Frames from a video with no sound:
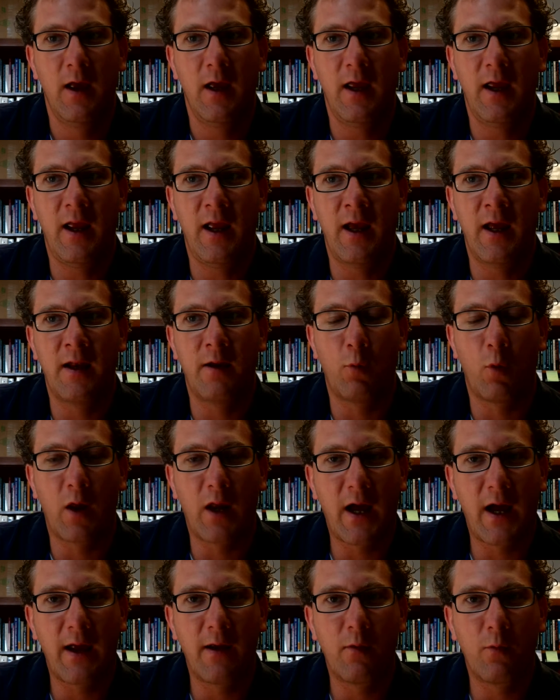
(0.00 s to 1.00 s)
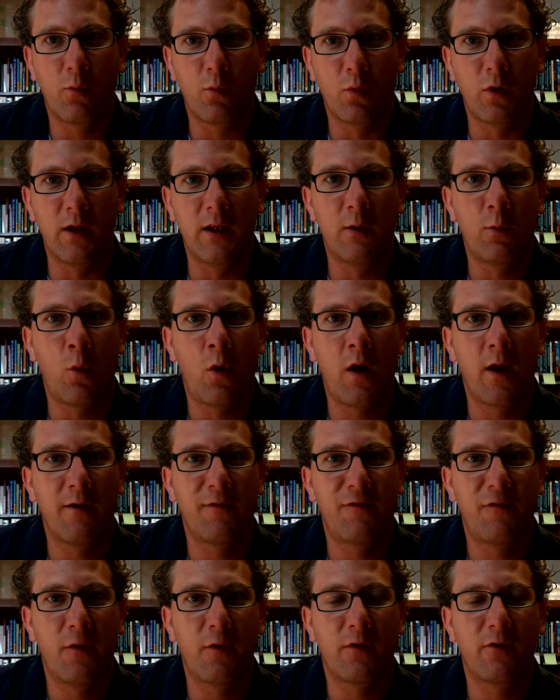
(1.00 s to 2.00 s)
And what I really
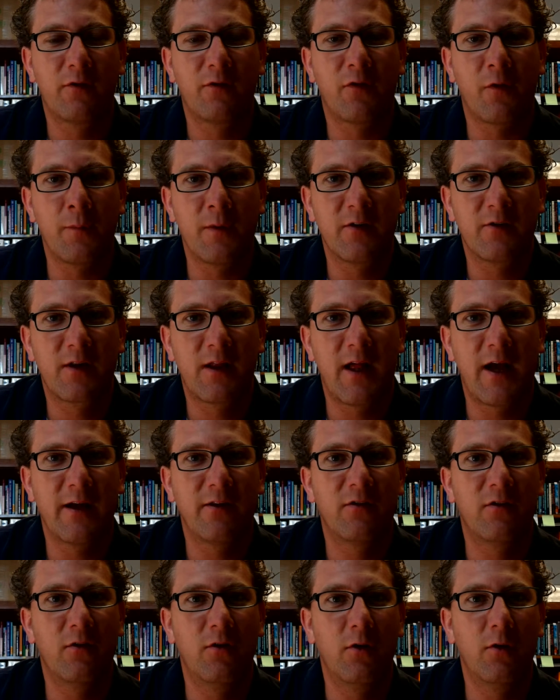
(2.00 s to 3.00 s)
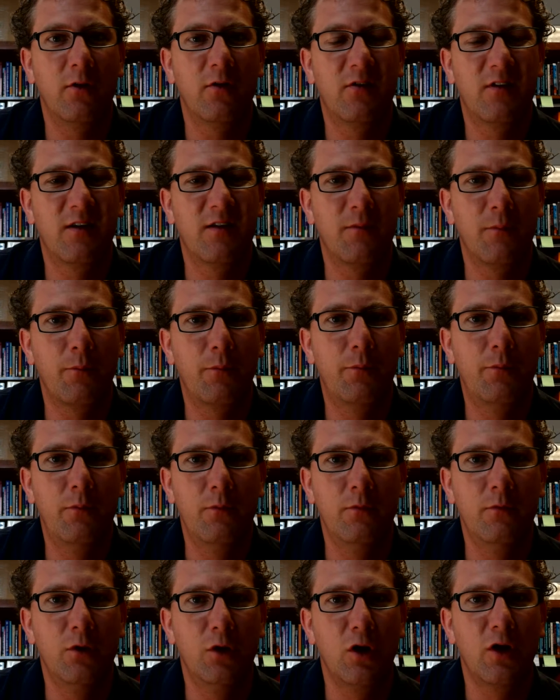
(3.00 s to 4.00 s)
want folks from this class to do is to
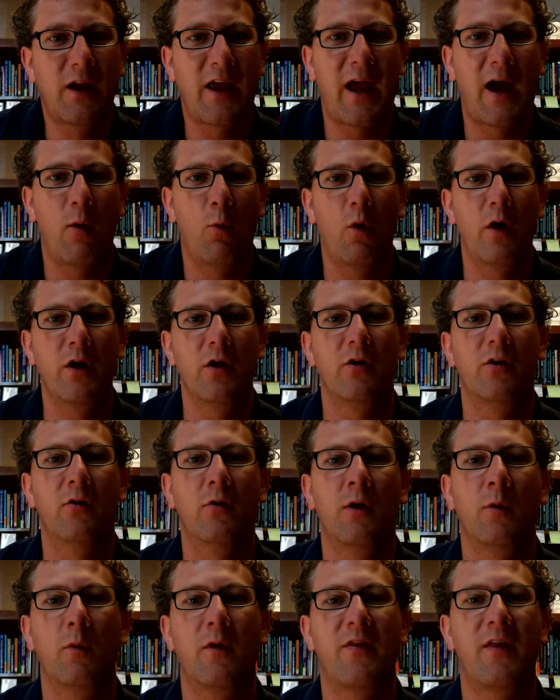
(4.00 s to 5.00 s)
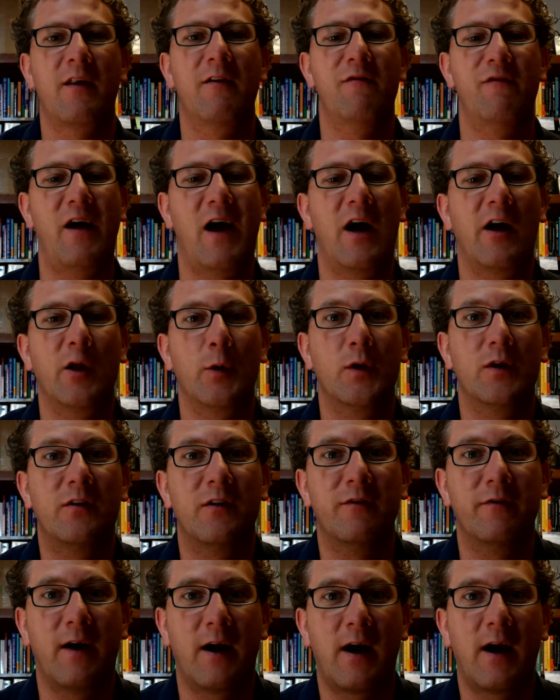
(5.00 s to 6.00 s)
look at what you're doing with an
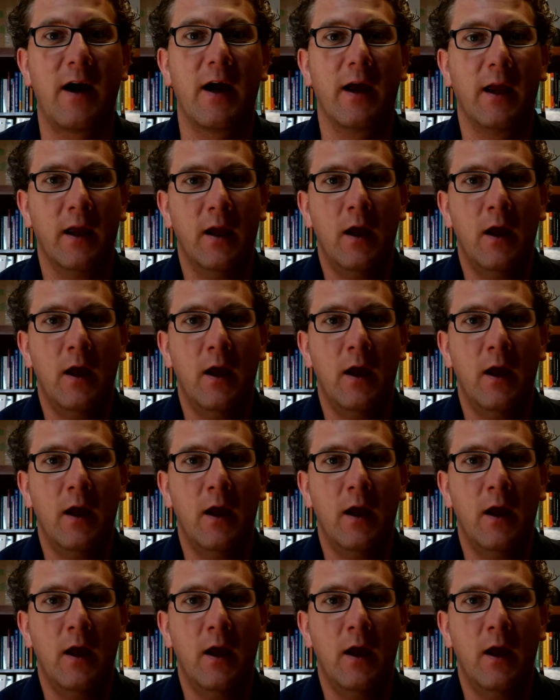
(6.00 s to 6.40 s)
evaluative eye,